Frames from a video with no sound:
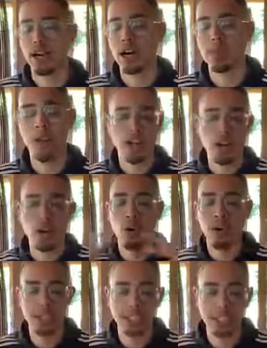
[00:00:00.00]
Uh, I'm not going to
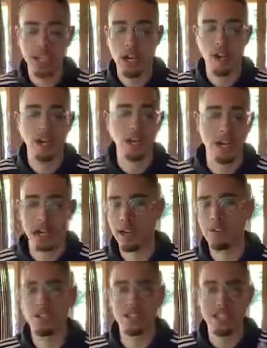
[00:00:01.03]
go into detail. Uh,
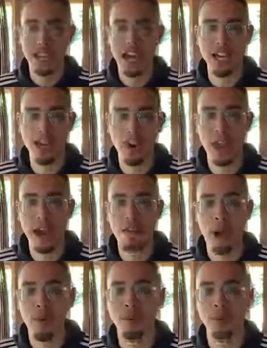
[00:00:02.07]
if you decide to go that
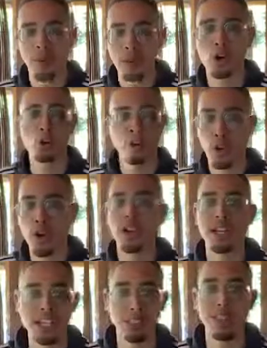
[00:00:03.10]
route, your coach will go
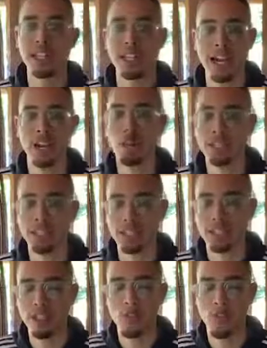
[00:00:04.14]
ahead and explain that in great
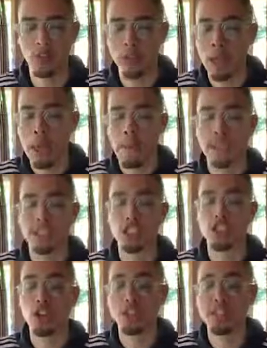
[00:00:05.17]
detail for you. But it's
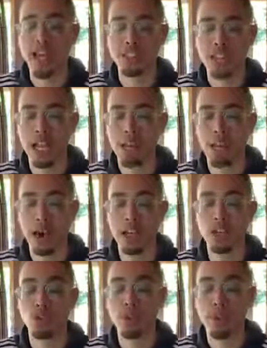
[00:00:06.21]
a thirty thousand dollar
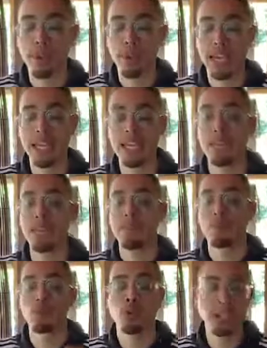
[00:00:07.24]
product. You get paid
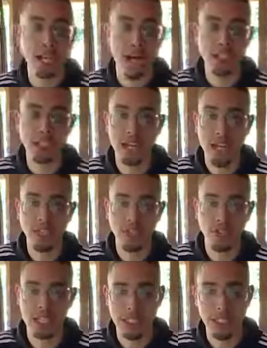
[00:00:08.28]
three thousand dollars
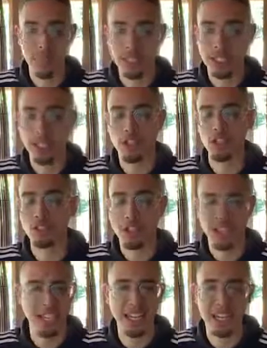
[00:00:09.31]
for the ten percent. You'd
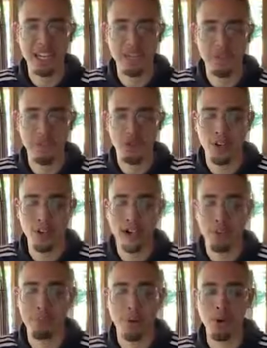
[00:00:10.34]
be an idiot if you're
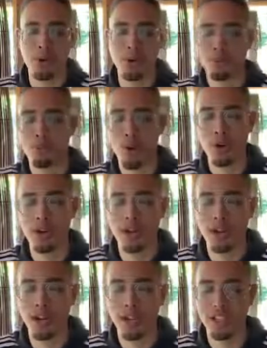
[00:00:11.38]
not a broke pro.
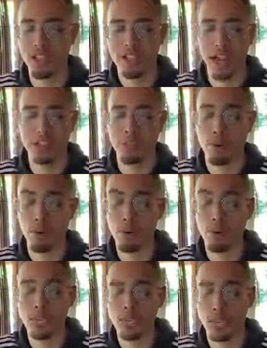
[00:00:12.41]
Uh, you're not the pro
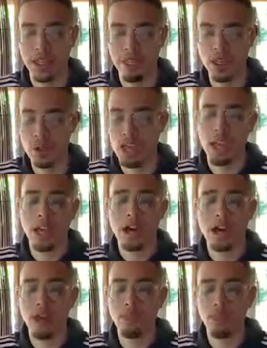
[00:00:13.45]
commission level.
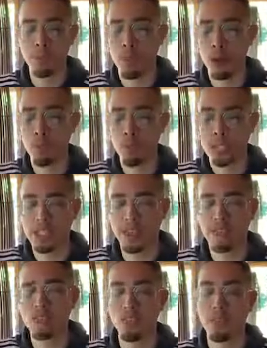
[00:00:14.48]
Um, the pro commission
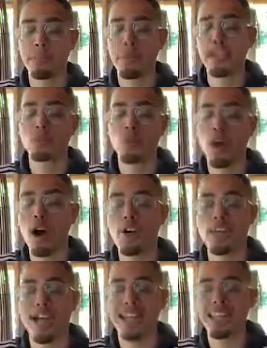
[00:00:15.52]
level, you'll get paid
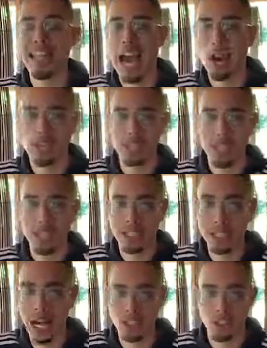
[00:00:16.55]
twelve thousand
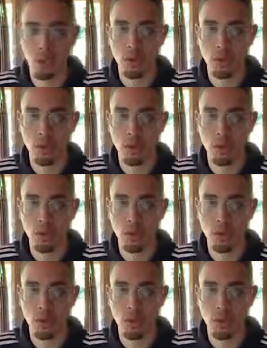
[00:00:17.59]
dollars.